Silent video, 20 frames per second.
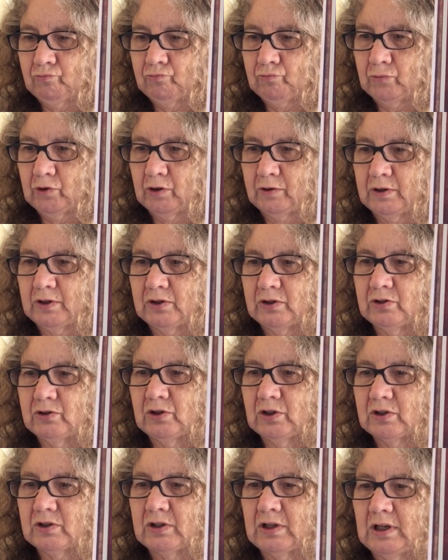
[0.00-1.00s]
Now, this is
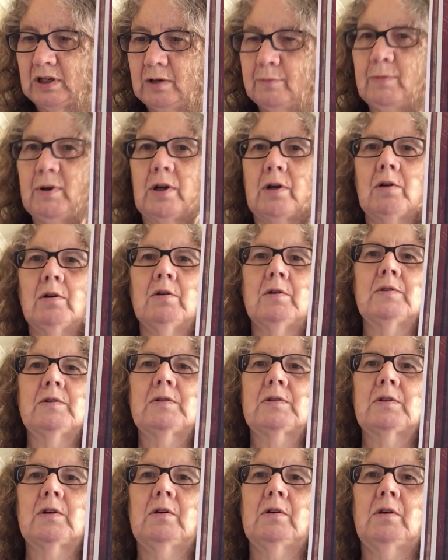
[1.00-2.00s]
just here
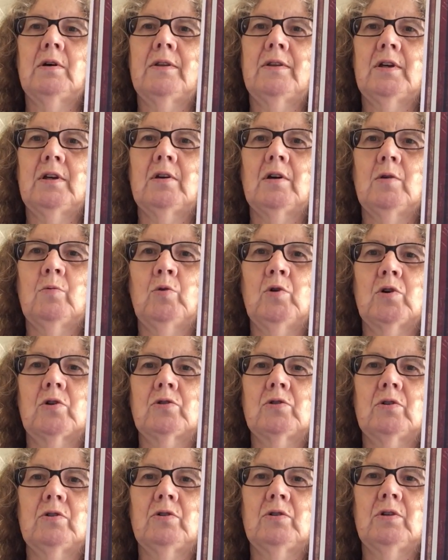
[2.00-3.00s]
because I think I
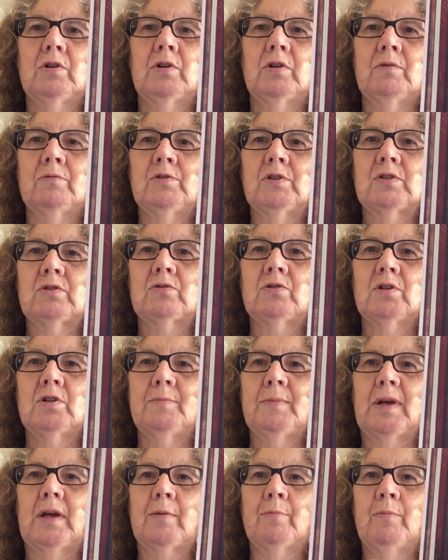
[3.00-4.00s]
worked on it and I'm just trying
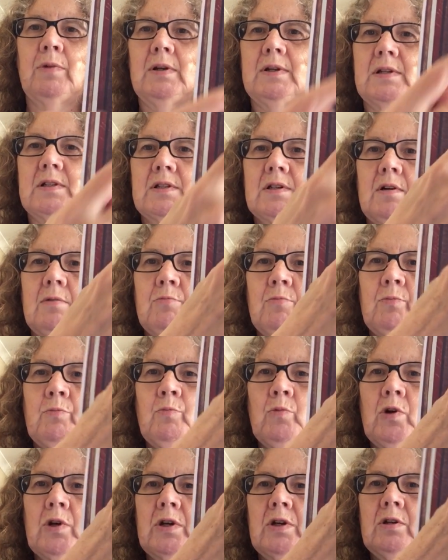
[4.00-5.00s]
to be complete. So I'm
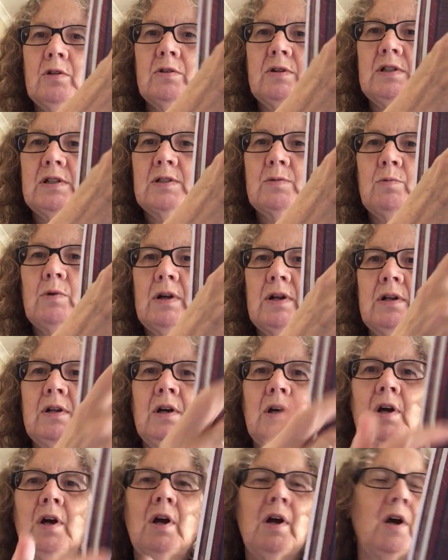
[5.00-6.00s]
working on this one.
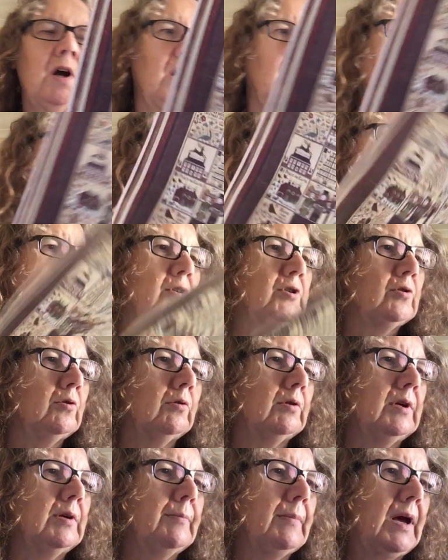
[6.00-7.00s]
I remember
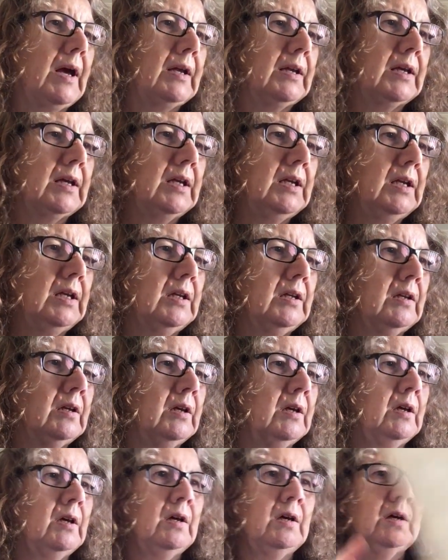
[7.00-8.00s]
talking about getting
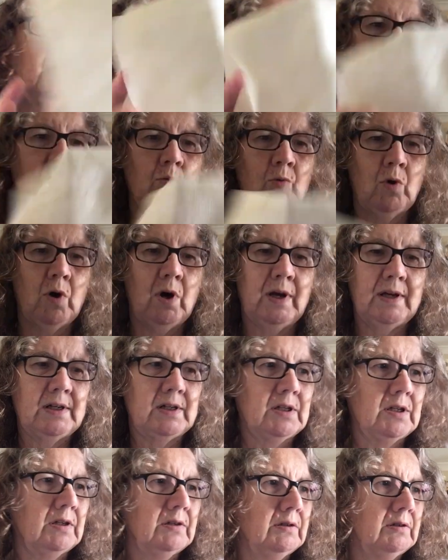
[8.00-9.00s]
the
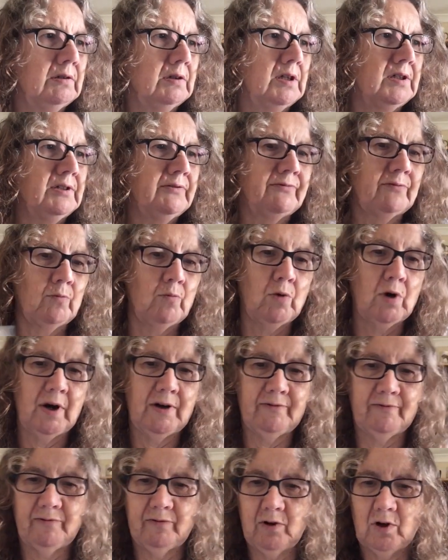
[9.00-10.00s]
white, a different
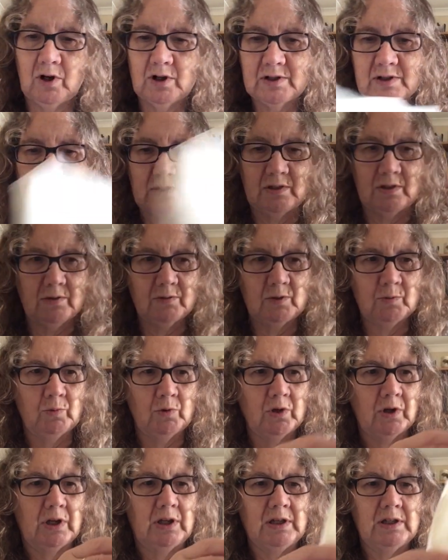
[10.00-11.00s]
white floss, and I was
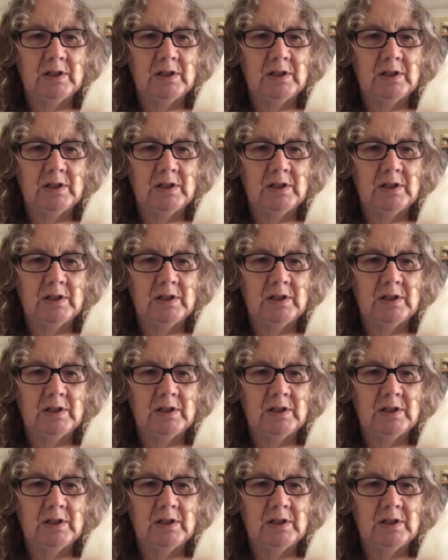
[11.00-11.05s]
working